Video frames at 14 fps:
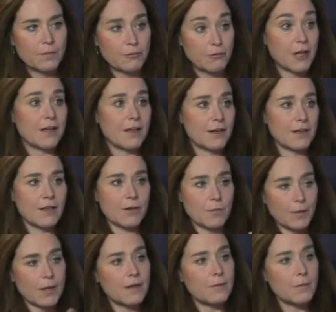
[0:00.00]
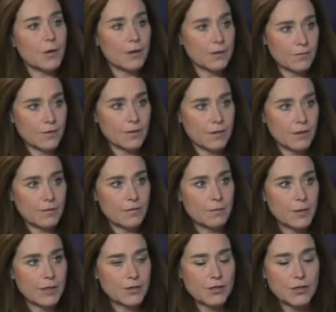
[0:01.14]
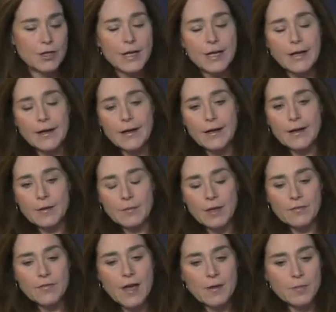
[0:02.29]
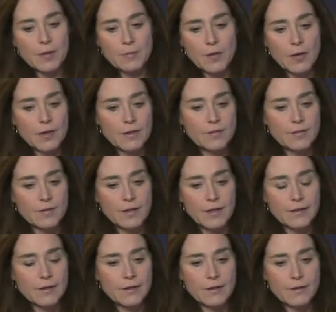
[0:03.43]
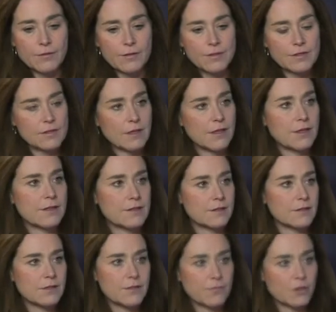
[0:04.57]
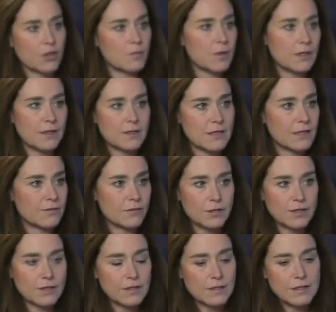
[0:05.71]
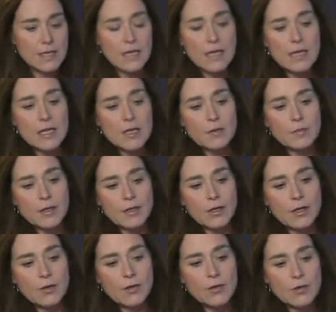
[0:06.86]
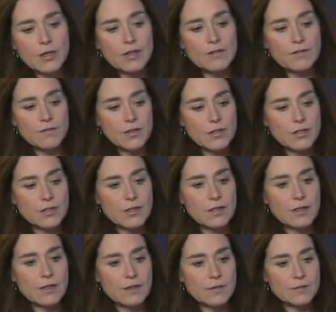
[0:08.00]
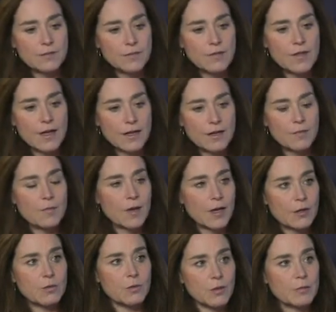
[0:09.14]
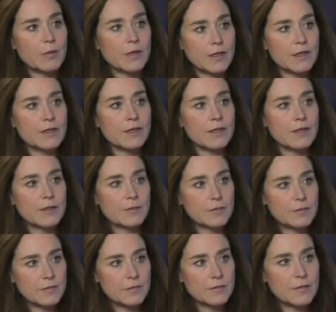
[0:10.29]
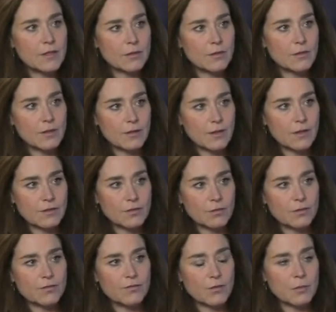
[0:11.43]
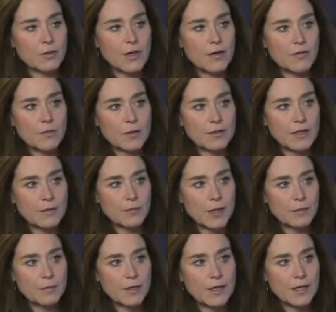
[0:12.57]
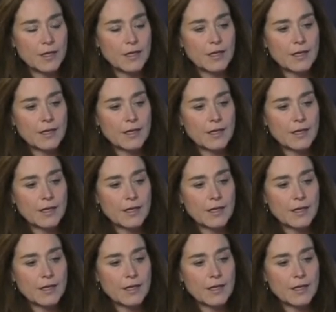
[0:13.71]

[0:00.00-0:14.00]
playing, you know, being part of the picture. I've not been part of the, you know, the studies and the different committees that have looked at this. But, you know, you can envision that a mayor would be, you know, a sort of form of government that might be